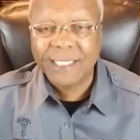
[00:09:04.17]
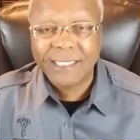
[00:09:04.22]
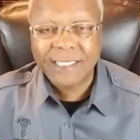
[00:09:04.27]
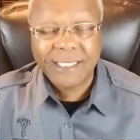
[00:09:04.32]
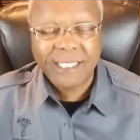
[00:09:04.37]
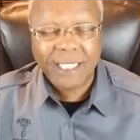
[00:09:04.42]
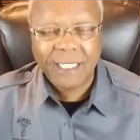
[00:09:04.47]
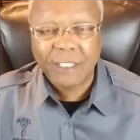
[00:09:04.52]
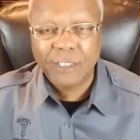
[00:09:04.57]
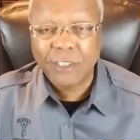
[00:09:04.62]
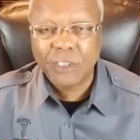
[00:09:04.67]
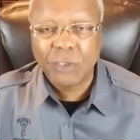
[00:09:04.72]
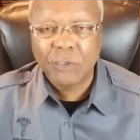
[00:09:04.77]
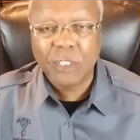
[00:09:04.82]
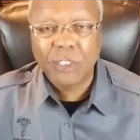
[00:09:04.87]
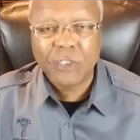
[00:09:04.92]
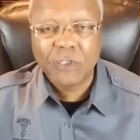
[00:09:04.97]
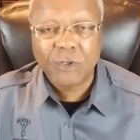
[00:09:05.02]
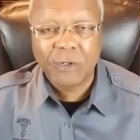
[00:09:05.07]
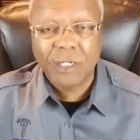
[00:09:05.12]
that's telling you
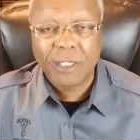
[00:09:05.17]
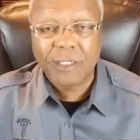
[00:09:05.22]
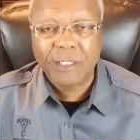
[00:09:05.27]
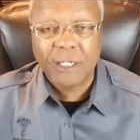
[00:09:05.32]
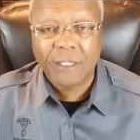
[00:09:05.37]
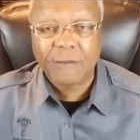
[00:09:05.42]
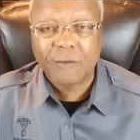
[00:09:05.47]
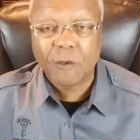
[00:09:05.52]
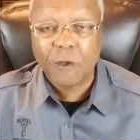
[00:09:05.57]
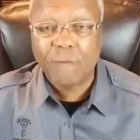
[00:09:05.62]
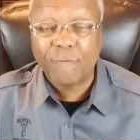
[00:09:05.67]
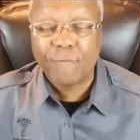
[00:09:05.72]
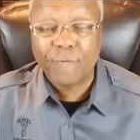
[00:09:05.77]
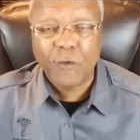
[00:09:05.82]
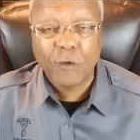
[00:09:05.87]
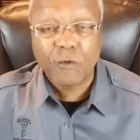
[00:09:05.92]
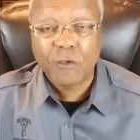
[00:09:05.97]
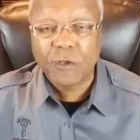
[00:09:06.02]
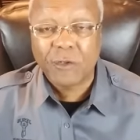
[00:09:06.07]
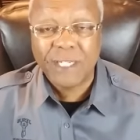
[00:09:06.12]
that your, that your
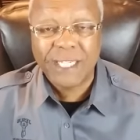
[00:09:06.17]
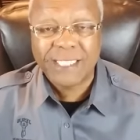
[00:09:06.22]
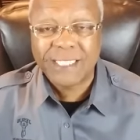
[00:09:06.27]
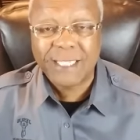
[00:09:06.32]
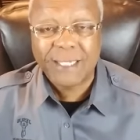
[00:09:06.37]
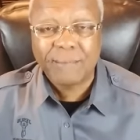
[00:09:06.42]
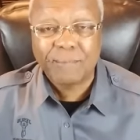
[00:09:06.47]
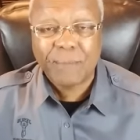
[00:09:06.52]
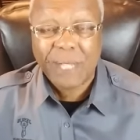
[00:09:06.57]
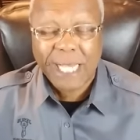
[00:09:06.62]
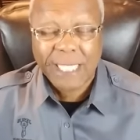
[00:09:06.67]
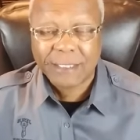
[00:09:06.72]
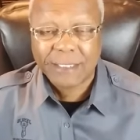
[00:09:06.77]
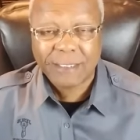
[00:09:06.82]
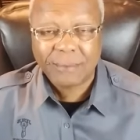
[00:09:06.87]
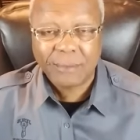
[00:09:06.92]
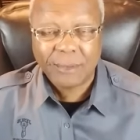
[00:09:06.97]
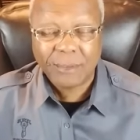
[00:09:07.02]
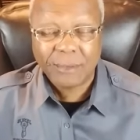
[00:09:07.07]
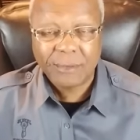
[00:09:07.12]
future is
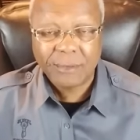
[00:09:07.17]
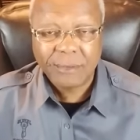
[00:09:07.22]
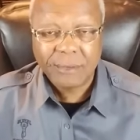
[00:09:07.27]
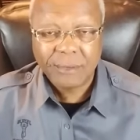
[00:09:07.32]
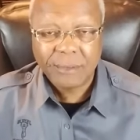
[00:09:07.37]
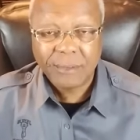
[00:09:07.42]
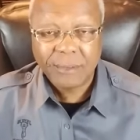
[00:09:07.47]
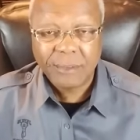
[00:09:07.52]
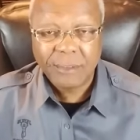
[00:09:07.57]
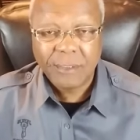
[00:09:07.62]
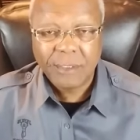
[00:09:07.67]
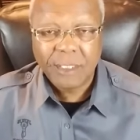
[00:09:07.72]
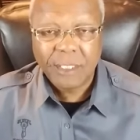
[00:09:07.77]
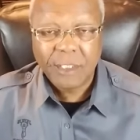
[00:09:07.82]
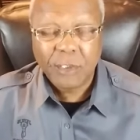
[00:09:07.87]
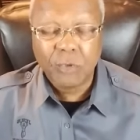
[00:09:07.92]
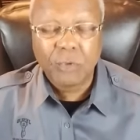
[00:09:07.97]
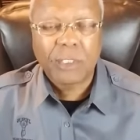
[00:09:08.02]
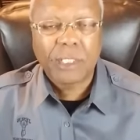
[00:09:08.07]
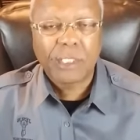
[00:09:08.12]
impossible,
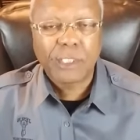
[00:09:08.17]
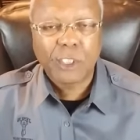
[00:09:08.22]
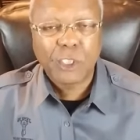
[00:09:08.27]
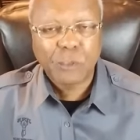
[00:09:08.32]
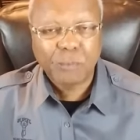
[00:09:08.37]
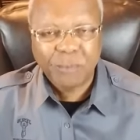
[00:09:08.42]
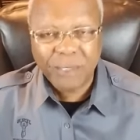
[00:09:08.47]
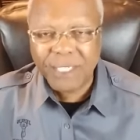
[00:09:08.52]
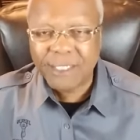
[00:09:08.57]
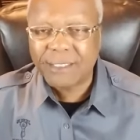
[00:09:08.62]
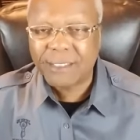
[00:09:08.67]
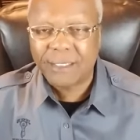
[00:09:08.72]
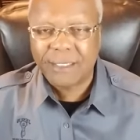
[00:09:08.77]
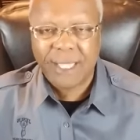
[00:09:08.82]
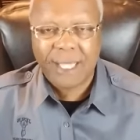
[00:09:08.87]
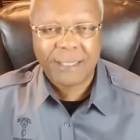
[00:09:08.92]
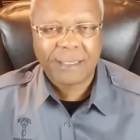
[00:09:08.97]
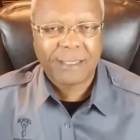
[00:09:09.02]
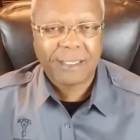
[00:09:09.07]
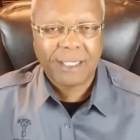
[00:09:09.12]
you can speak to
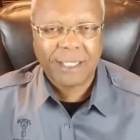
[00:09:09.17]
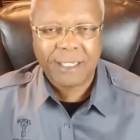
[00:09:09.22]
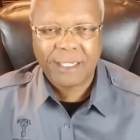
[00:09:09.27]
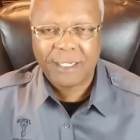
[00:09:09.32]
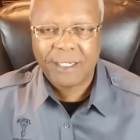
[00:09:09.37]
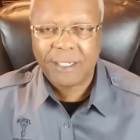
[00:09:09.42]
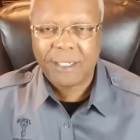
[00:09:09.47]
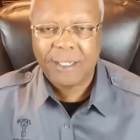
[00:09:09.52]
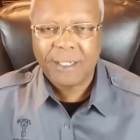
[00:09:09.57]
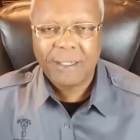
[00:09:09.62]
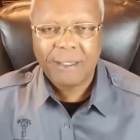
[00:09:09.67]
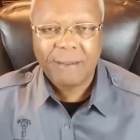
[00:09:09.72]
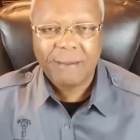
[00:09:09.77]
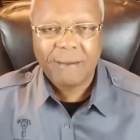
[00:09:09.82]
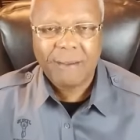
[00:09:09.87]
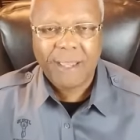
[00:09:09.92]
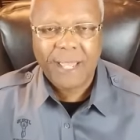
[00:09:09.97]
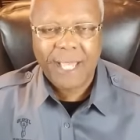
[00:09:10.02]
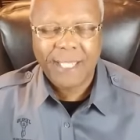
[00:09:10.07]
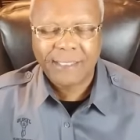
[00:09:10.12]
that thing
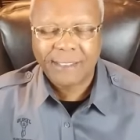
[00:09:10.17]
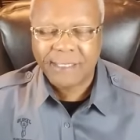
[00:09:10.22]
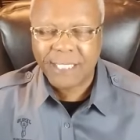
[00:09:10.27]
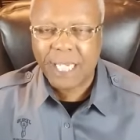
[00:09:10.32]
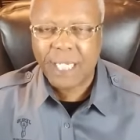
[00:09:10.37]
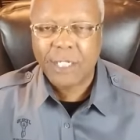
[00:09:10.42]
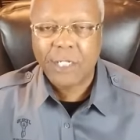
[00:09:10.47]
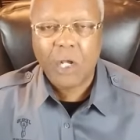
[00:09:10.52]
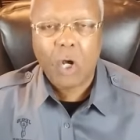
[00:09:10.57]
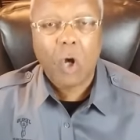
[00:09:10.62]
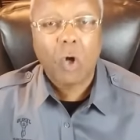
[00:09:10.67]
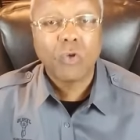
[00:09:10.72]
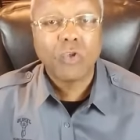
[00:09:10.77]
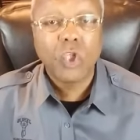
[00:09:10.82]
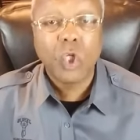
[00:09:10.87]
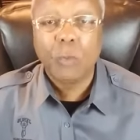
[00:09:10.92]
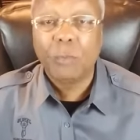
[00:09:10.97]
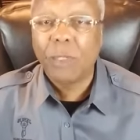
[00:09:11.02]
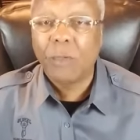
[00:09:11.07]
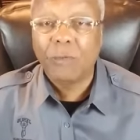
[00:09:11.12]
and say, no,
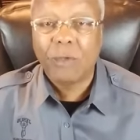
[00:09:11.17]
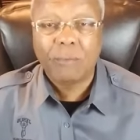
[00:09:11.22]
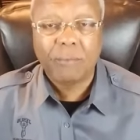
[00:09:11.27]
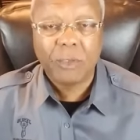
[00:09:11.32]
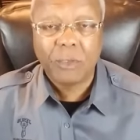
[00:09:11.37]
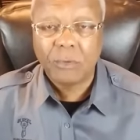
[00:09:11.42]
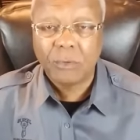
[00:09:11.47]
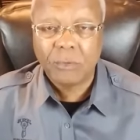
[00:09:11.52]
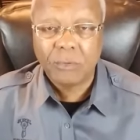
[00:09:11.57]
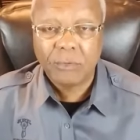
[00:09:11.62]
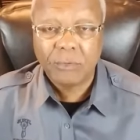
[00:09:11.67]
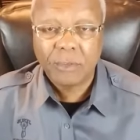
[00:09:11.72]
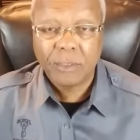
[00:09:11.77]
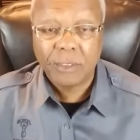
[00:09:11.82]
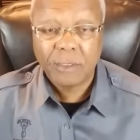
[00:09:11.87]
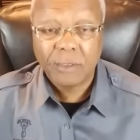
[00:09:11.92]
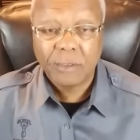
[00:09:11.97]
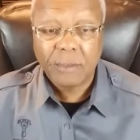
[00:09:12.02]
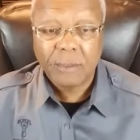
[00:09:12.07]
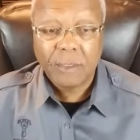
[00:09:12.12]
you be removed
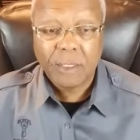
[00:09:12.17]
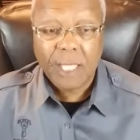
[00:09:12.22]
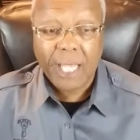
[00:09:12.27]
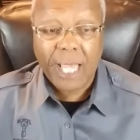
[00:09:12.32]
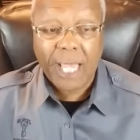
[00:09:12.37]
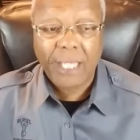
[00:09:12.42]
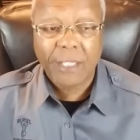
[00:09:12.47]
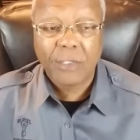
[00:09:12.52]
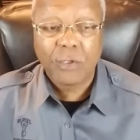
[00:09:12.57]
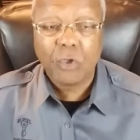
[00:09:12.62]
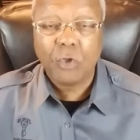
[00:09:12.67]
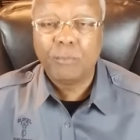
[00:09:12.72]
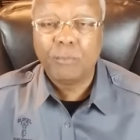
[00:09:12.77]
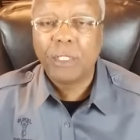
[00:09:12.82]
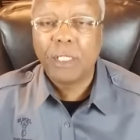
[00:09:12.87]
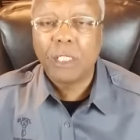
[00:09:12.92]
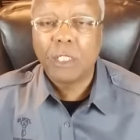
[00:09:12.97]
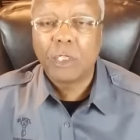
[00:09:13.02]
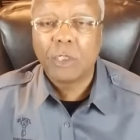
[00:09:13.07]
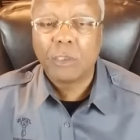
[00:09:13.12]
and you
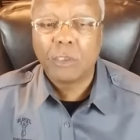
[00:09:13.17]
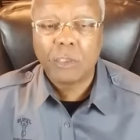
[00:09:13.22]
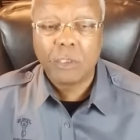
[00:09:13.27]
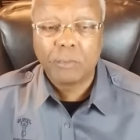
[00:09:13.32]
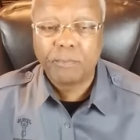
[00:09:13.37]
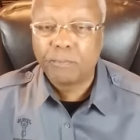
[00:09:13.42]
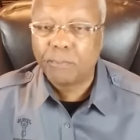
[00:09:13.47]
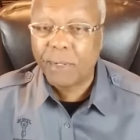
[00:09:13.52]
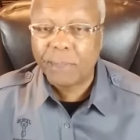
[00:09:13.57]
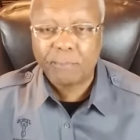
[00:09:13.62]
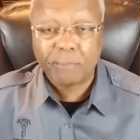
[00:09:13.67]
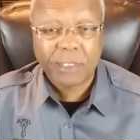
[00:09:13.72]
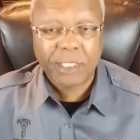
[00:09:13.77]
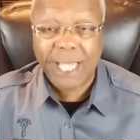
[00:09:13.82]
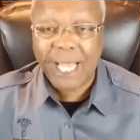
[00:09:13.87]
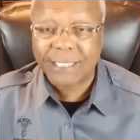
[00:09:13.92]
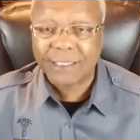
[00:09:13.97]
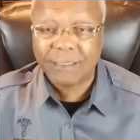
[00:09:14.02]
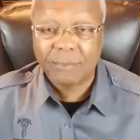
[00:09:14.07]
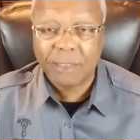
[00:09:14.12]
be
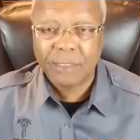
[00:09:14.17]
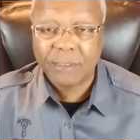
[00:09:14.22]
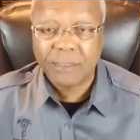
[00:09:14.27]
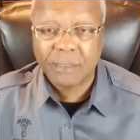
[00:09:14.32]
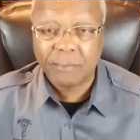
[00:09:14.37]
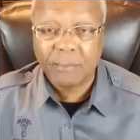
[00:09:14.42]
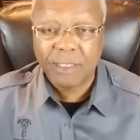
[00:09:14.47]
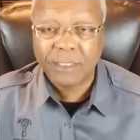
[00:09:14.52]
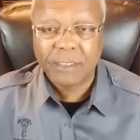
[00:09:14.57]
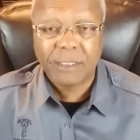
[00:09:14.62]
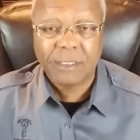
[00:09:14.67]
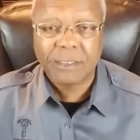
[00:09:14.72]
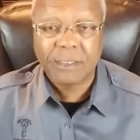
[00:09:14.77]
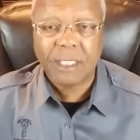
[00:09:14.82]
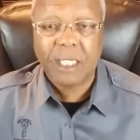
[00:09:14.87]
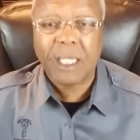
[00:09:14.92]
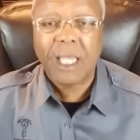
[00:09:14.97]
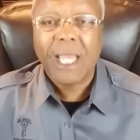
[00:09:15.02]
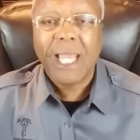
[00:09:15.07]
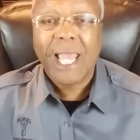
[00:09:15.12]
casting mist into the
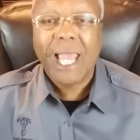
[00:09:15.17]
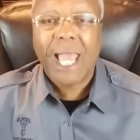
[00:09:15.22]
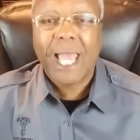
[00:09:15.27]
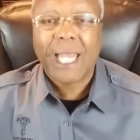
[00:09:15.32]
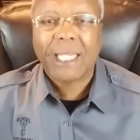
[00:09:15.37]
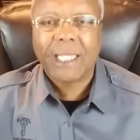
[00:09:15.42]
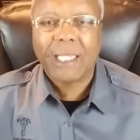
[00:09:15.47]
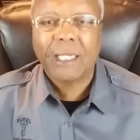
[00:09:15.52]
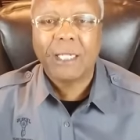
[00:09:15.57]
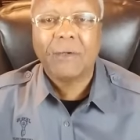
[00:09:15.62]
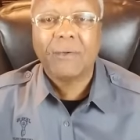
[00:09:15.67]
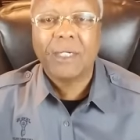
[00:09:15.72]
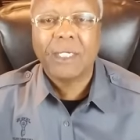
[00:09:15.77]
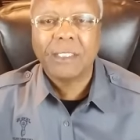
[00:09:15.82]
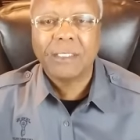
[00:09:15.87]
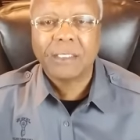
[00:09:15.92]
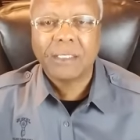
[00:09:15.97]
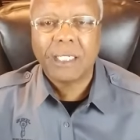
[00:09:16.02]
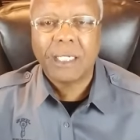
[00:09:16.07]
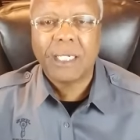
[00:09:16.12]
sea. And here
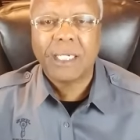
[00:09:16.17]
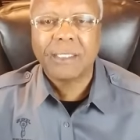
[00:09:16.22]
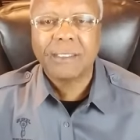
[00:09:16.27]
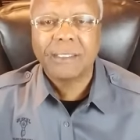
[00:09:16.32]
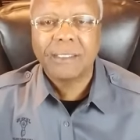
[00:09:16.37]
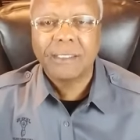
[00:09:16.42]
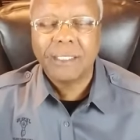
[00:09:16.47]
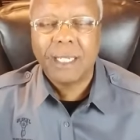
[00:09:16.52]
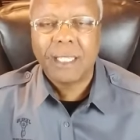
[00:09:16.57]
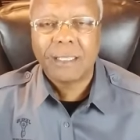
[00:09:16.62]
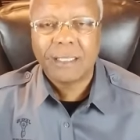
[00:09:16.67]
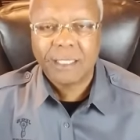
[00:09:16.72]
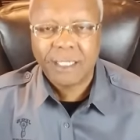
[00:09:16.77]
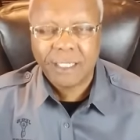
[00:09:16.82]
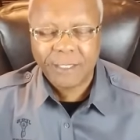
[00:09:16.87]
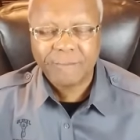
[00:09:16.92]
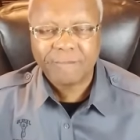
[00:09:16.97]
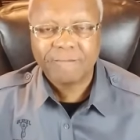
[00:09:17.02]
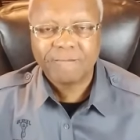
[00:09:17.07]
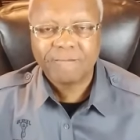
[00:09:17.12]
he says,
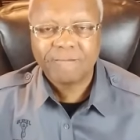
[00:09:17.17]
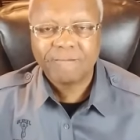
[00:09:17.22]
nothing,